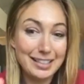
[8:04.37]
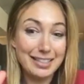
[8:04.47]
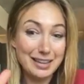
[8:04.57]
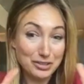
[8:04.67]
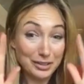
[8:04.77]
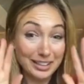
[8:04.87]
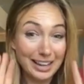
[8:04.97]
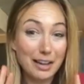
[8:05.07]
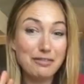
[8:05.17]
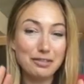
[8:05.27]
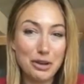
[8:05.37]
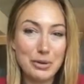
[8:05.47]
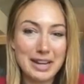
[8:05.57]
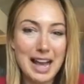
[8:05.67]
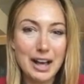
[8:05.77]
things aren't like
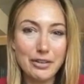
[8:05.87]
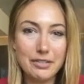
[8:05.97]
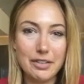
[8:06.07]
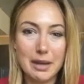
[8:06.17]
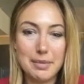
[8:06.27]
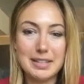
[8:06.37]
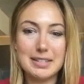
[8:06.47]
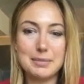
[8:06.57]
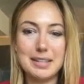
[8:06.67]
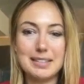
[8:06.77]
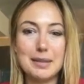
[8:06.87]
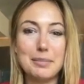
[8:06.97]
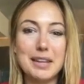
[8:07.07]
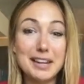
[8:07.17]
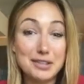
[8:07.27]
flowing out of them, it seems like
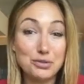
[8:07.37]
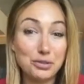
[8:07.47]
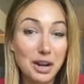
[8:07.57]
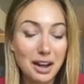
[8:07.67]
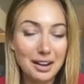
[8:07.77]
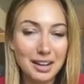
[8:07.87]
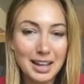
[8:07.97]
something is wrong.